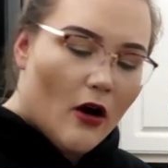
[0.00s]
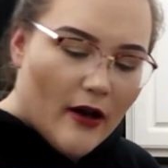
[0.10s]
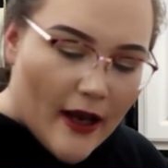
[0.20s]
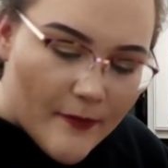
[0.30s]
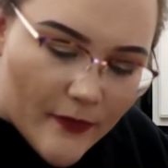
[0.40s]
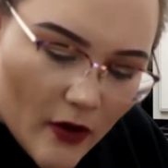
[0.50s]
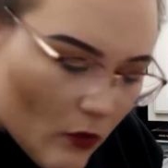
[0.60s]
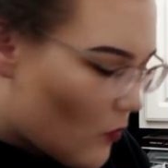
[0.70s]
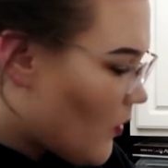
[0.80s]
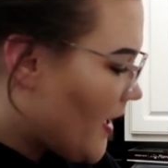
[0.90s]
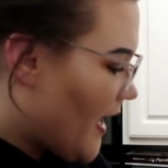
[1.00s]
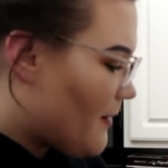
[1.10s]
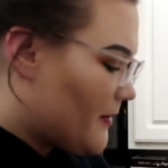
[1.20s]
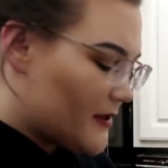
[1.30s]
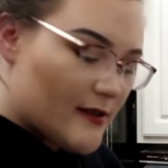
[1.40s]
Okay, what
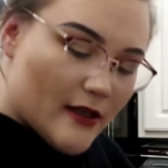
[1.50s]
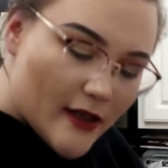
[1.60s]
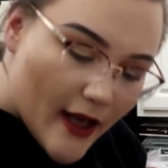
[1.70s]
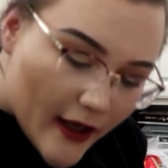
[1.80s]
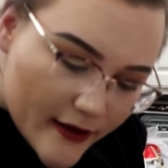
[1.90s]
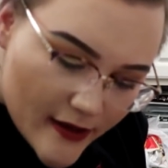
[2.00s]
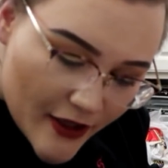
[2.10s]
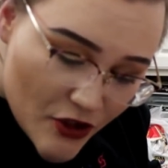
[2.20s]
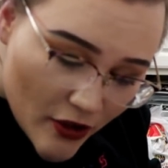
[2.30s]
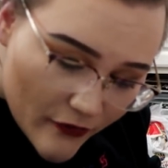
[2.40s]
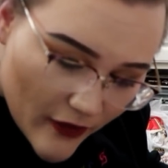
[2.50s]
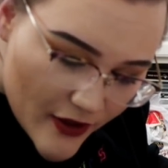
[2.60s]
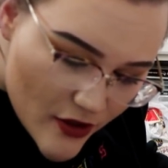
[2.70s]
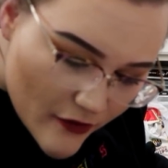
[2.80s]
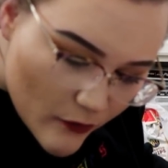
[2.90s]
happens next? I should have,
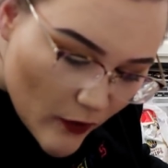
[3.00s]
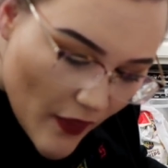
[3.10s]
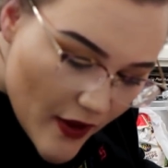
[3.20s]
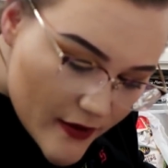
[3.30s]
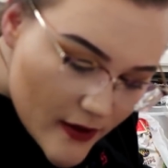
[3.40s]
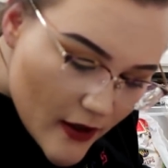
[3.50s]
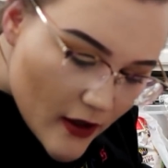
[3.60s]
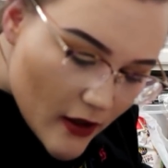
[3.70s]
I should have read this.